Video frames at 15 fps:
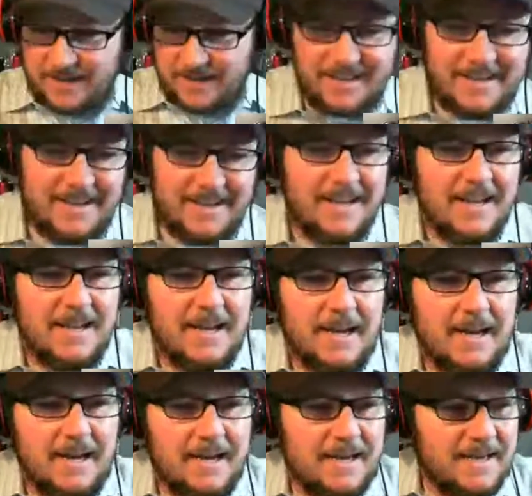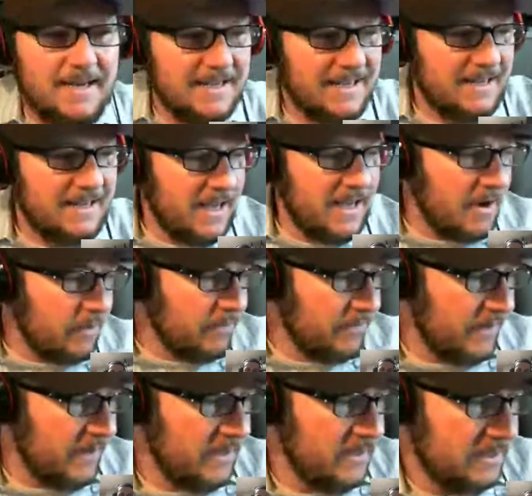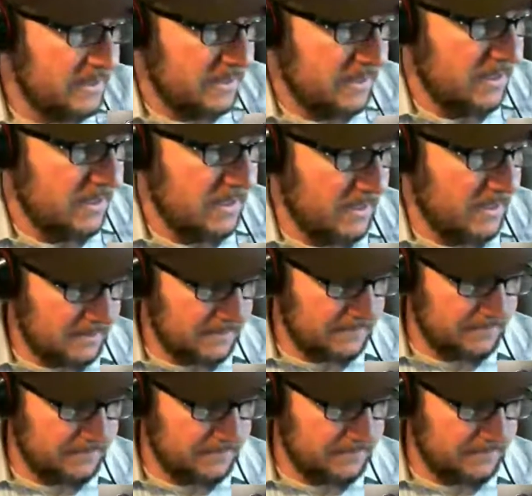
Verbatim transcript: Yeah. Uh, kettle face. Um,